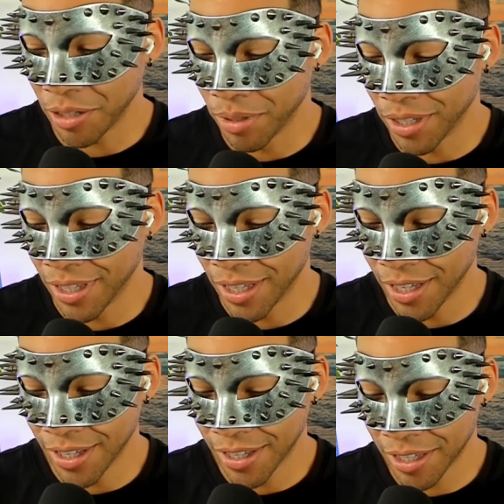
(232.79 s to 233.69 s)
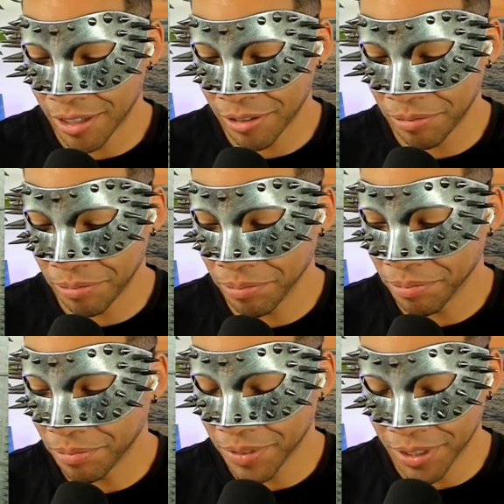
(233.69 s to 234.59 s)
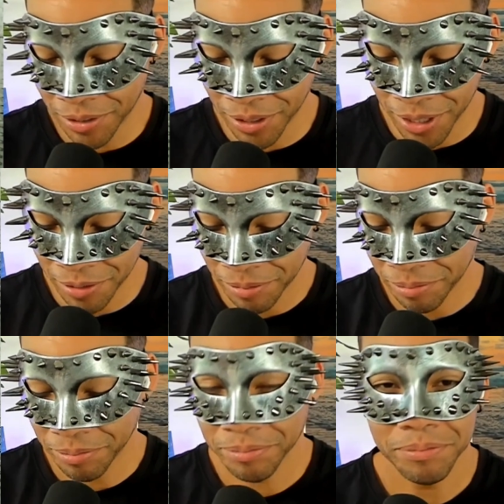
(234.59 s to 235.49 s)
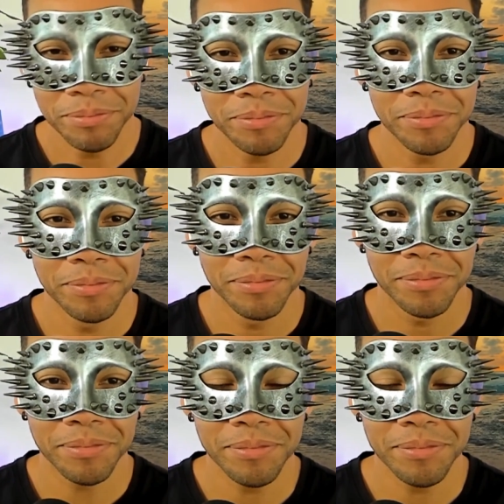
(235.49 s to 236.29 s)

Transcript: yeah, it's all like that. They're all like, who do I pick? Who do I choose?